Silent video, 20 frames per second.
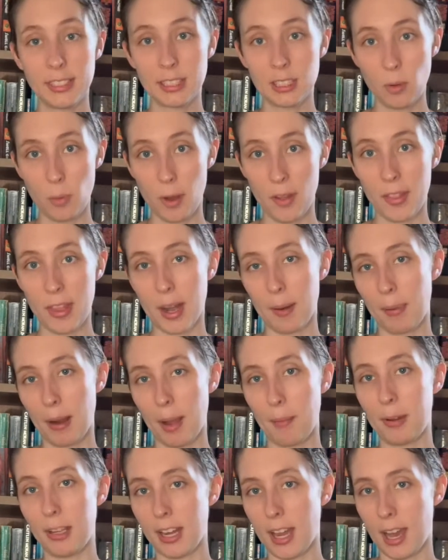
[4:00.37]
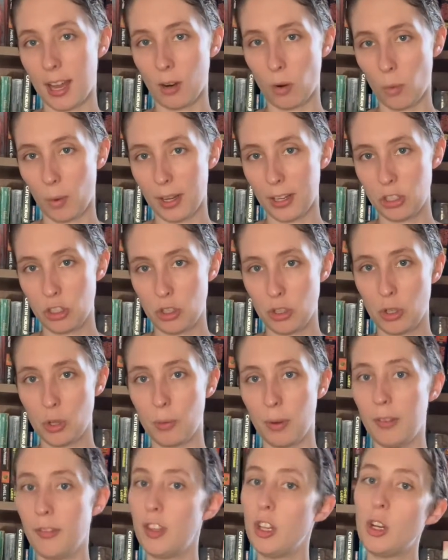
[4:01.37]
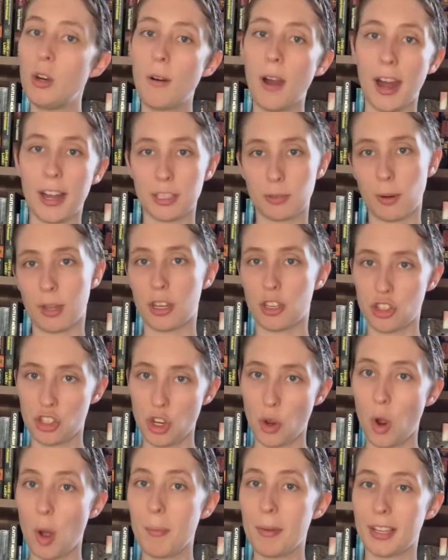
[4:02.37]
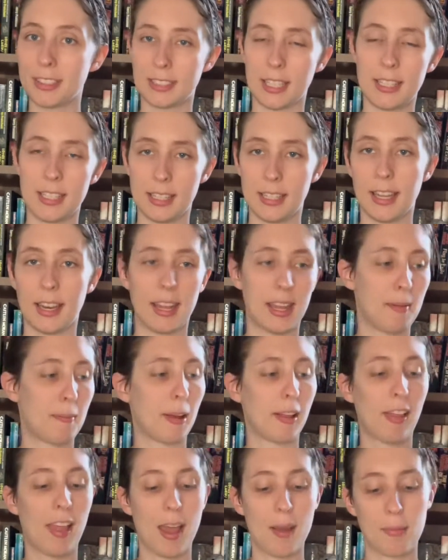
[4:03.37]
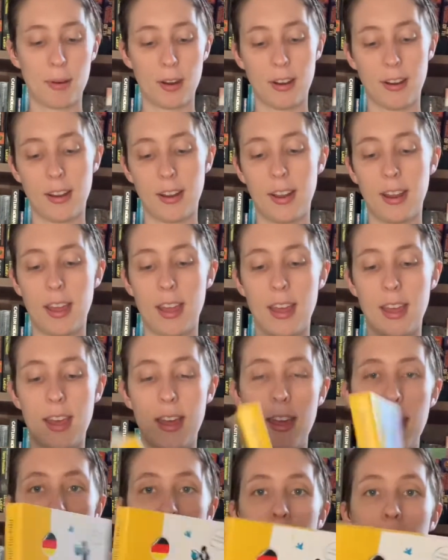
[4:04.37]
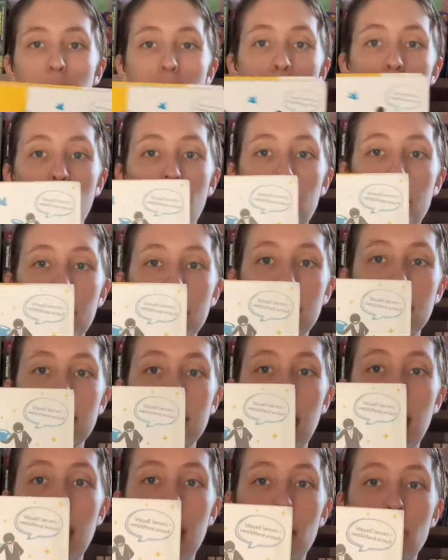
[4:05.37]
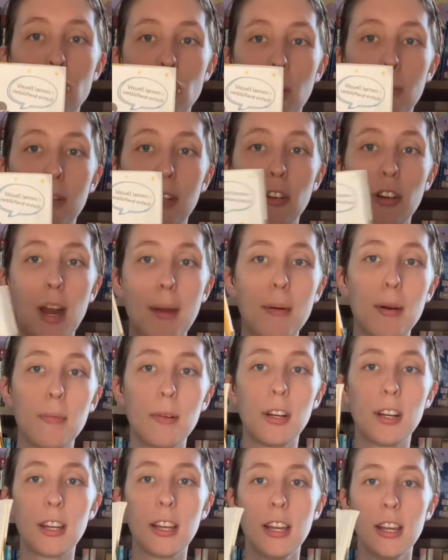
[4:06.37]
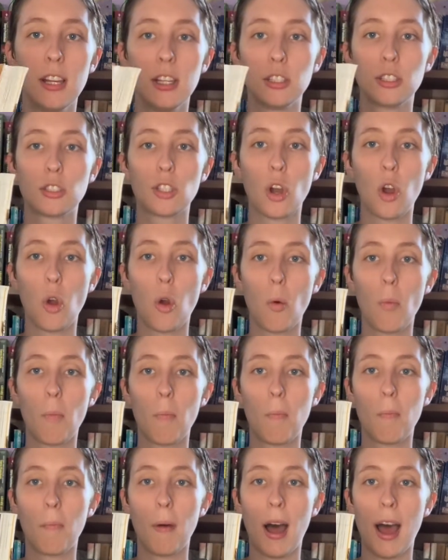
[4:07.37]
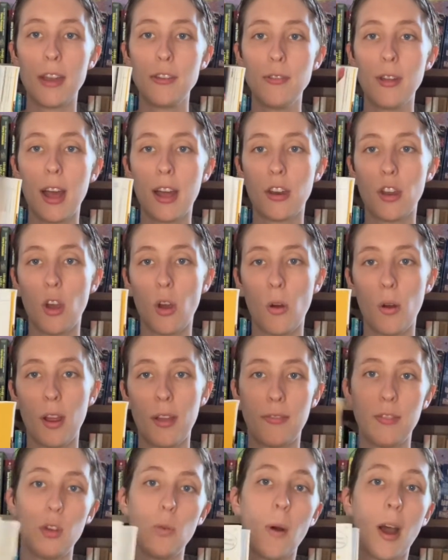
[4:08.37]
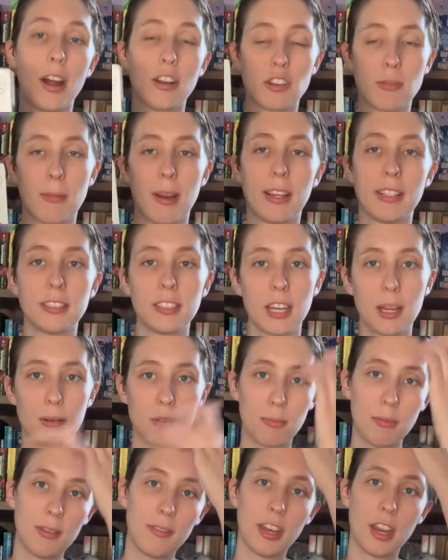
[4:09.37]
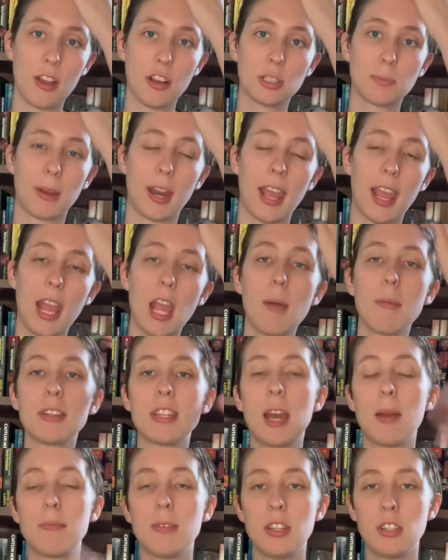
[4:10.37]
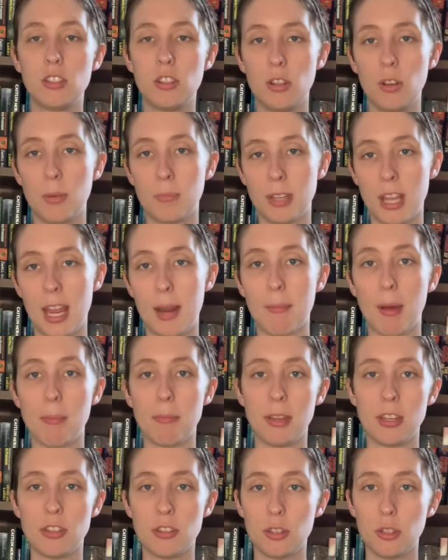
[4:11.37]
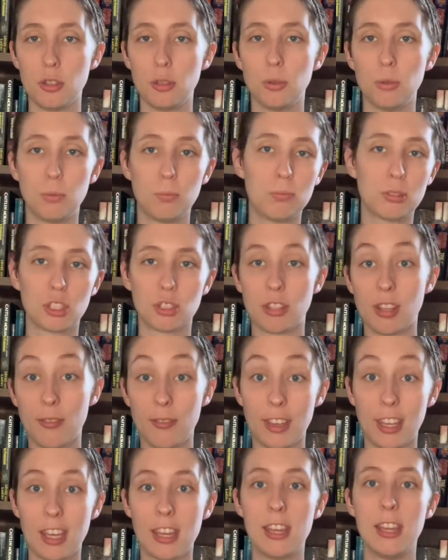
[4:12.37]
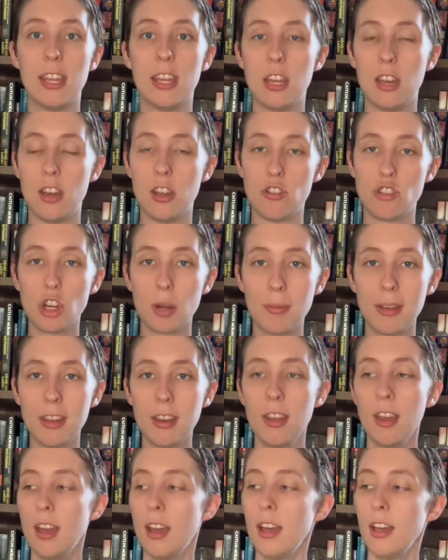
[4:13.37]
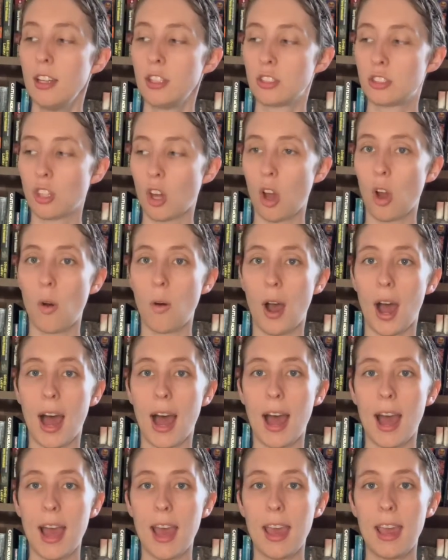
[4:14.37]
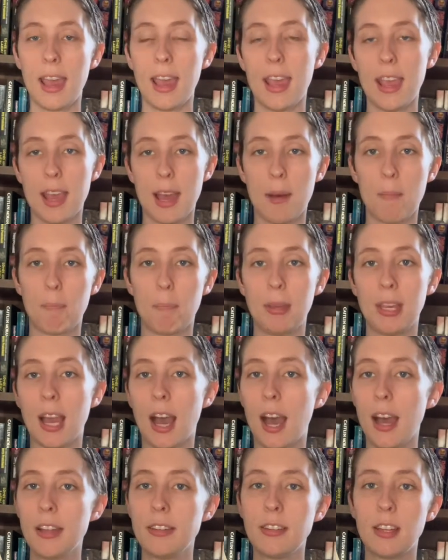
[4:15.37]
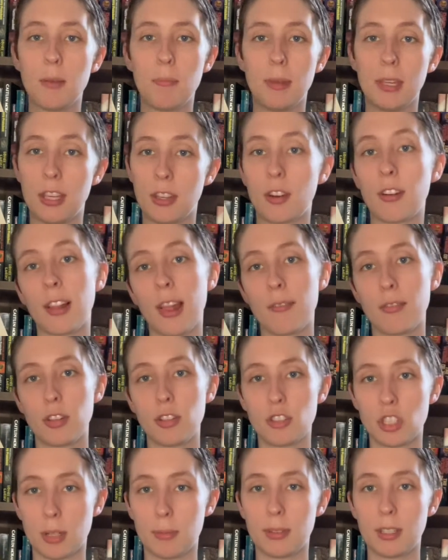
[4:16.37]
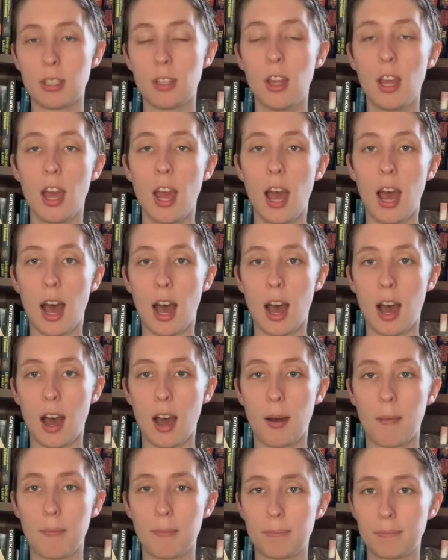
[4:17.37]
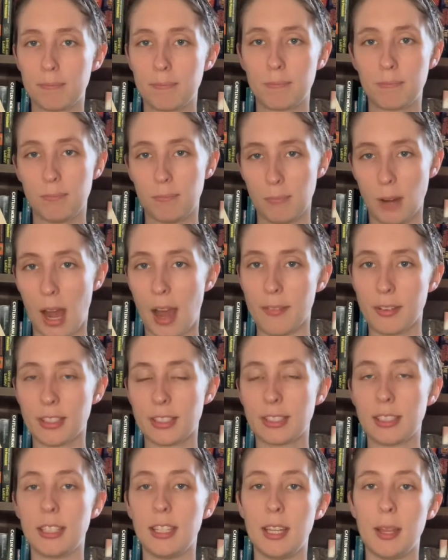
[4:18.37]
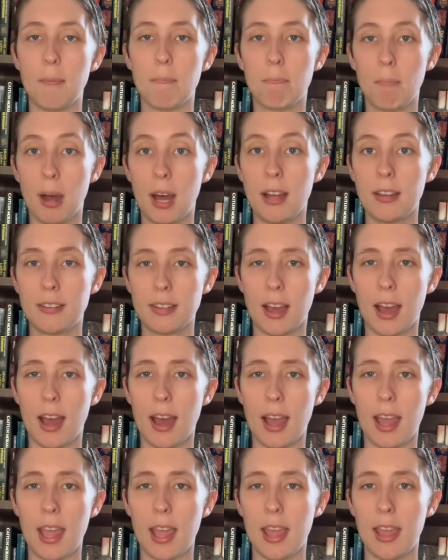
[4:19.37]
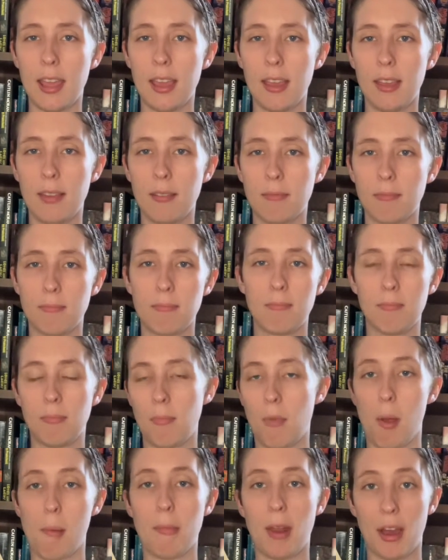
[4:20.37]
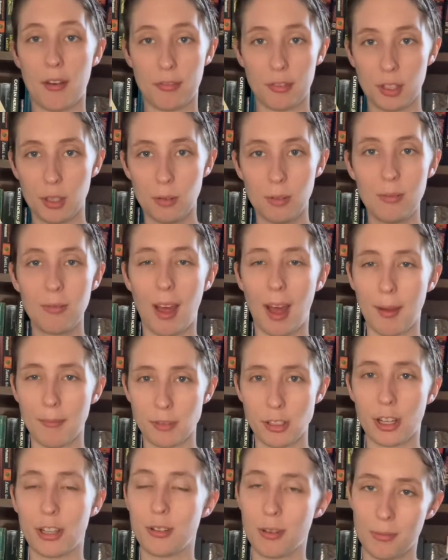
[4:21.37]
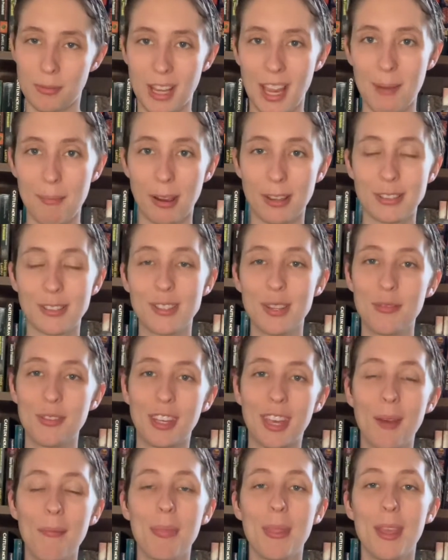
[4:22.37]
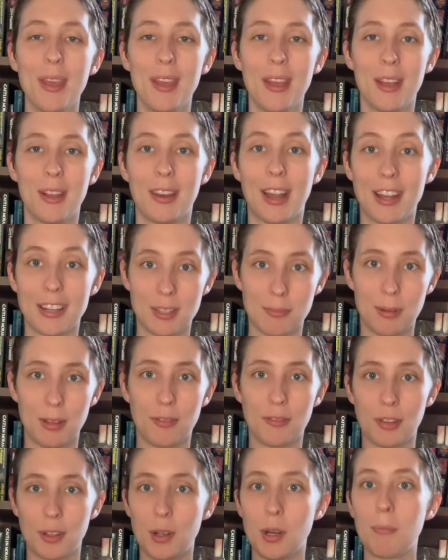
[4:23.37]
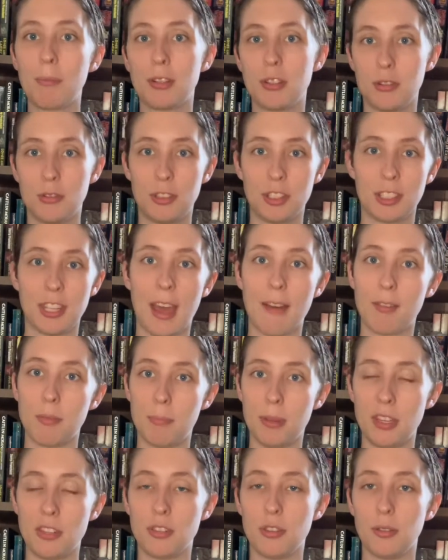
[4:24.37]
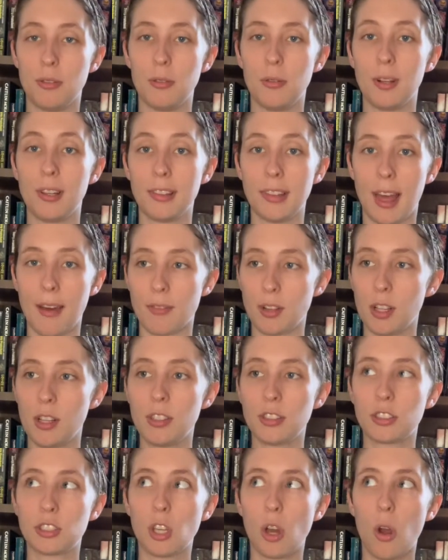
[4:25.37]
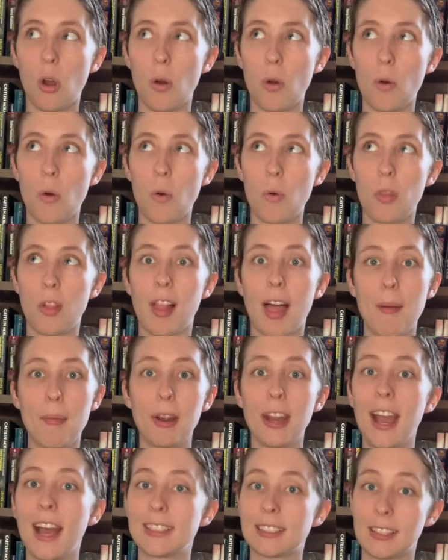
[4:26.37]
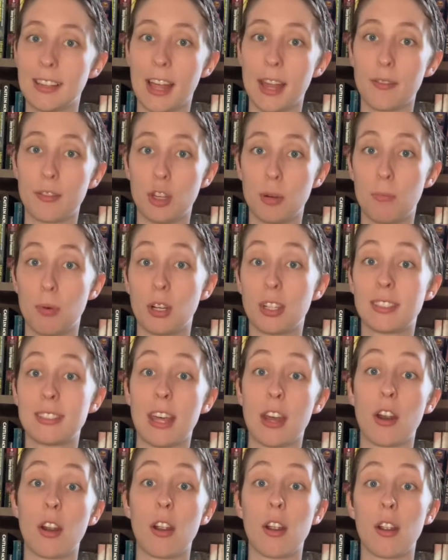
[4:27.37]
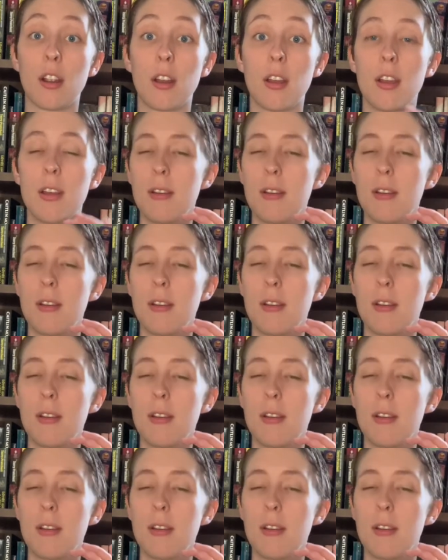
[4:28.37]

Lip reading: is the one that I'm probably not going to review. I just wanted to show it because I did get it in my library. This is a German grammar book, so I do not know if you watch my Study With Me videos, but I am attempting to obtain my B2 certificate in German, so I am beyond a beginner level in German, obviously, but I am not fluent. I'm trying to obtain my certificate, not to be fluent, but to just have a B2 level. So the library has a lot of good books that are